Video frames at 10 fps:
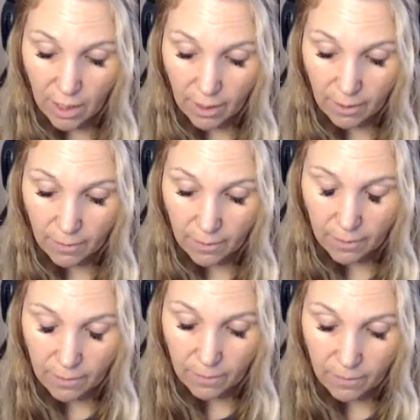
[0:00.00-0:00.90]

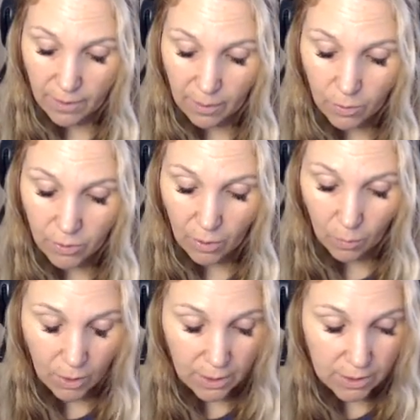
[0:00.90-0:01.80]
uh, they were the
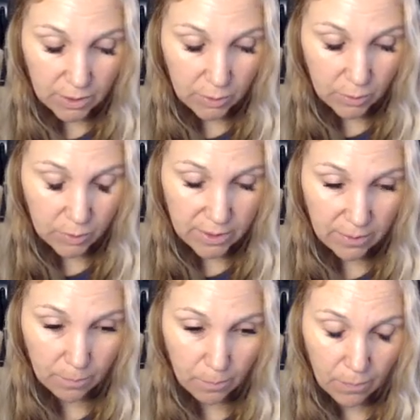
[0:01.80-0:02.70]
ones who
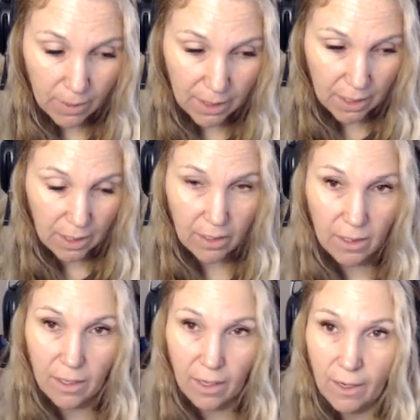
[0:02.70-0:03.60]
submitted
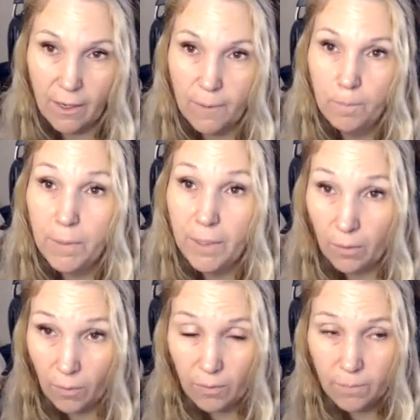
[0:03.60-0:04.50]
the
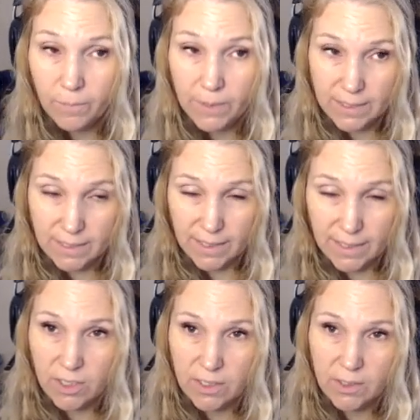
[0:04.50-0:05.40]
bill this
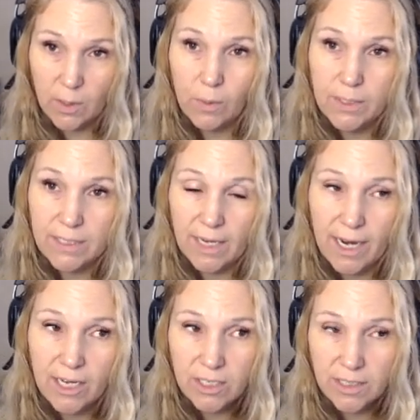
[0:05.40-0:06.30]
session. So it was an
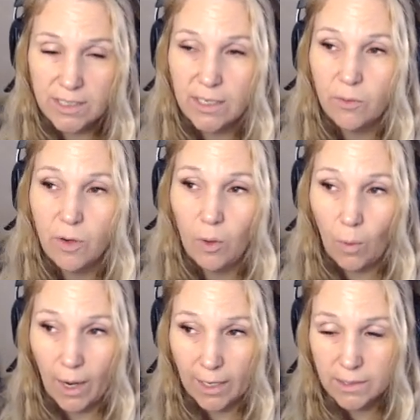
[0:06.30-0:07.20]
agency
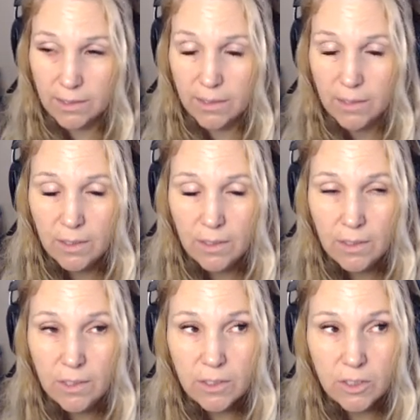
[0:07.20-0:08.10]
request
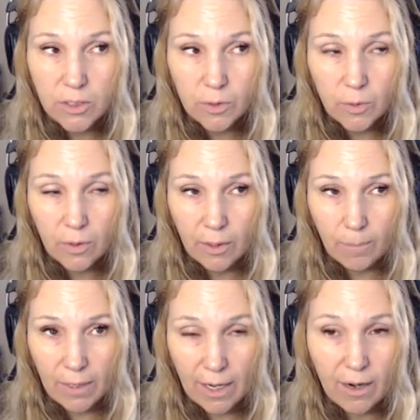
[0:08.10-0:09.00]
to
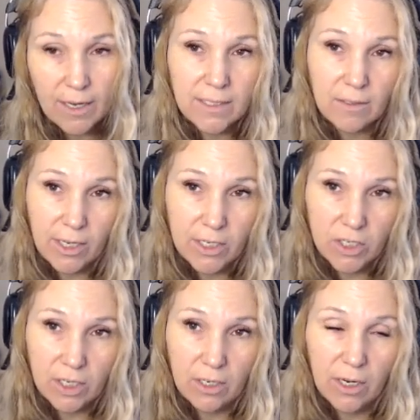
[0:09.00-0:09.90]
eliminate
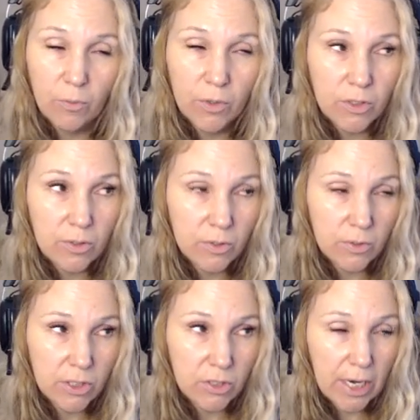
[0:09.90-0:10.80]
isolation and reduce
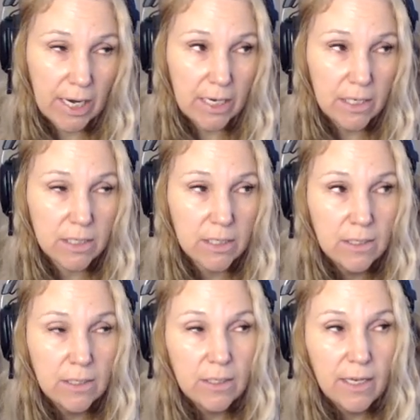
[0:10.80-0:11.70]
restraint
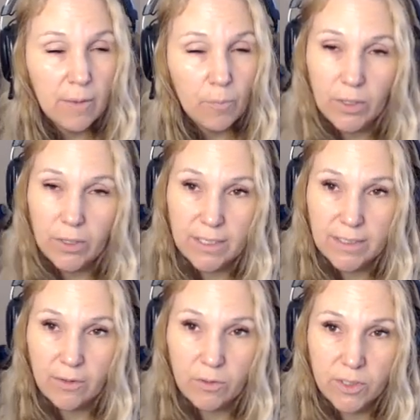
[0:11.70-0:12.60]
and put
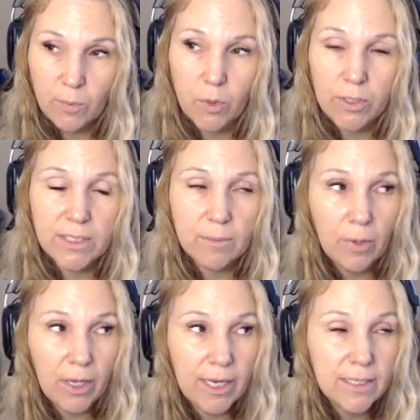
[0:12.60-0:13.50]
these other supports in
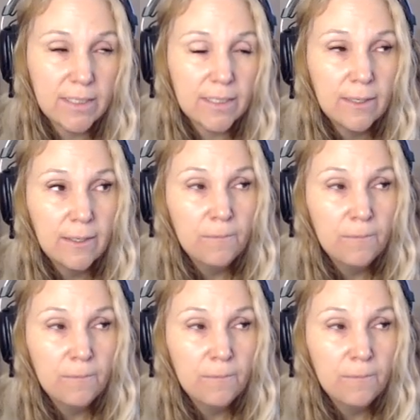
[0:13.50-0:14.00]
place.